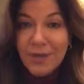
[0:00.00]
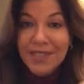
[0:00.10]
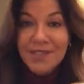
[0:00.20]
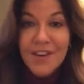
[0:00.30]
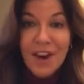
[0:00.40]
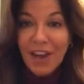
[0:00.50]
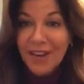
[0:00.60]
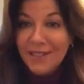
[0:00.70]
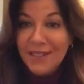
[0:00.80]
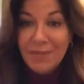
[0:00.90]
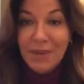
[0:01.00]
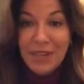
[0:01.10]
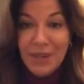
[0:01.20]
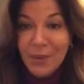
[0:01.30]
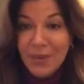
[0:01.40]
not somebody
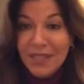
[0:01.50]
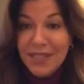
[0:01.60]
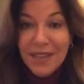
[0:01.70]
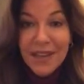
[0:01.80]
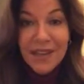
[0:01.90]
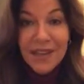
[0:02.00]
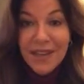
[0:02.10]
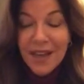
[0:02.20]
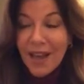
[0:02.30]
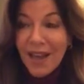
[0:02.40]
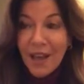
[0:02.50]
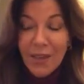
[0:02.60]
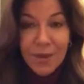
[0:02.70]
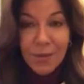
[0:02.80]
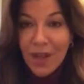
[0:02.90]
who was a health
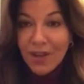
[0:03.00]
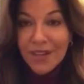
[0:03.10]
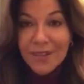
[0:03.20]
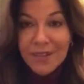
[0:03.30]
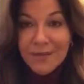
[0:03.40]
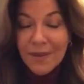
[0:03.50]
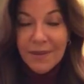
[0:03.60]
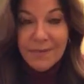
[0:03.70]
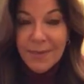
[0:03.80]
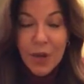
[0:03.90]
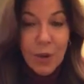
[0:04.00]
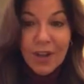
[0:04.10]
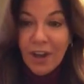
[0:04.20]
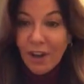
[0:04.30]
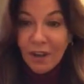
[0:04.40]
and wellness
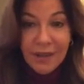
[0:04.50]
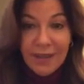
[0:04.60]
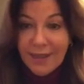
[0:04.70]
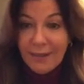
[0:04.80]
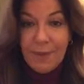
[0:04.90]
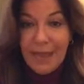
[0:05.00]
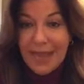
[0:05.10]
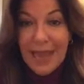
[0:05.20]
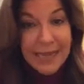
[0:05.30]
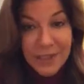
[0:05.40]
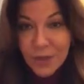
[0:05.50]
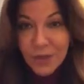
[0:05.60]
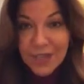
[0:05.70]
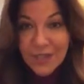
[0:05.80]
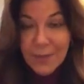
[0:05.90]
know-it-all by any
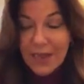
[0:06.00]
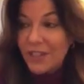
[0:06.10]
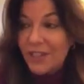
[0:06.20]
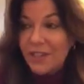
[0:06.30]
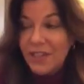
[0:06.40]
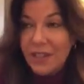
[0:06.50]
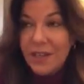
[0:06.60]
stretch of the imagination.